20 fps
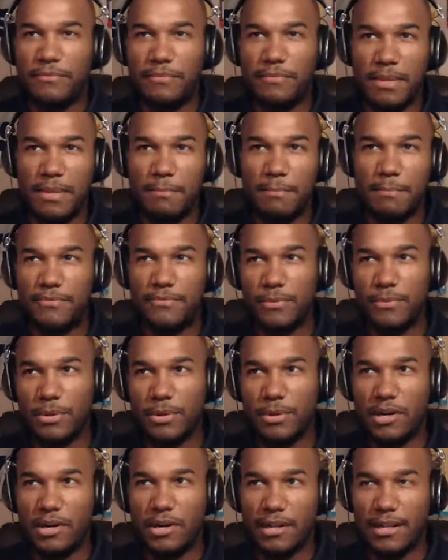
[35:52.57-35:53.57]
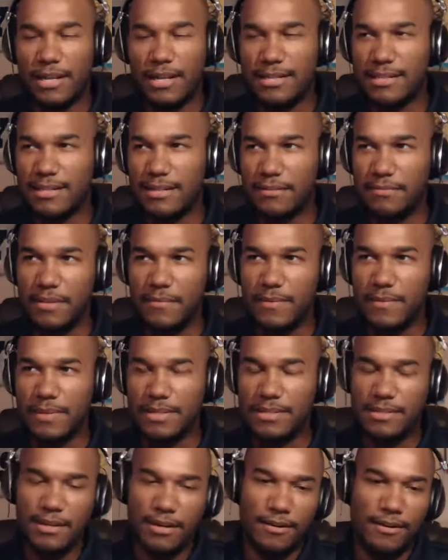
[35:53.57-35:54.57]
for me before all that stuff even
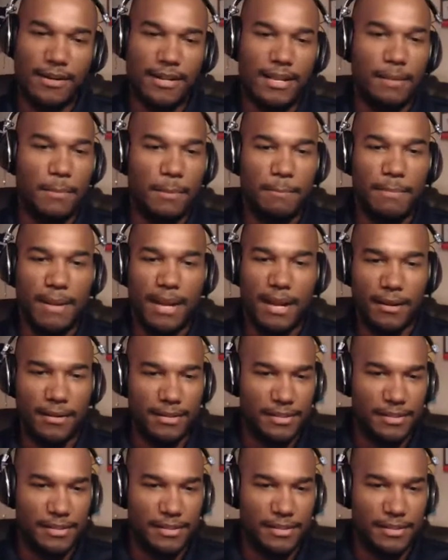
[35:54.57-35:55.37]
started to come about.